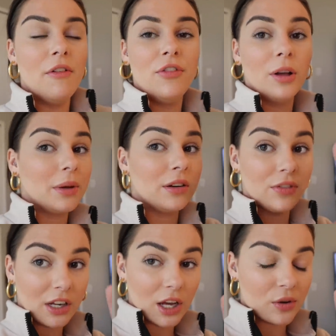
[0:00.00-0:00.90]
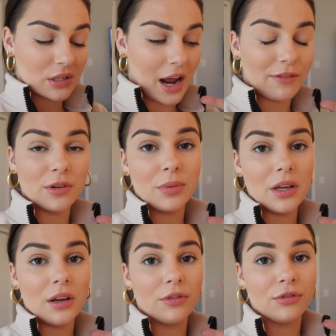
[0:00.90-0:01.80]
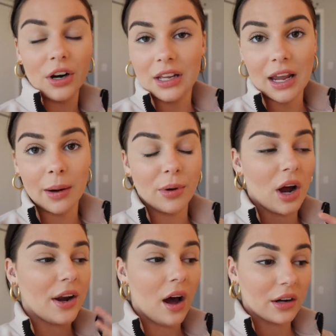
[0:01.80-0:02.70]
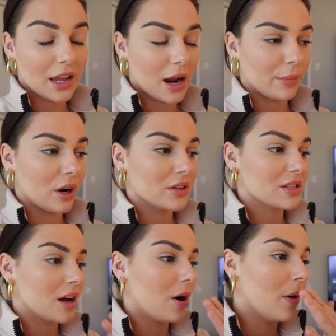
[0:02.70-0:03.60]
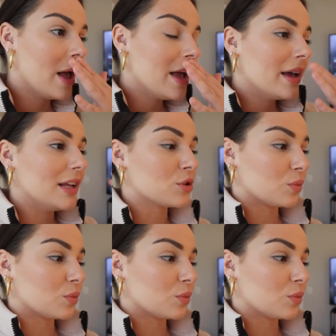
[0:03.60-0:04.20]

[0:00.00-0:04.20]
filming videos and have to be front camera and on camera. So it's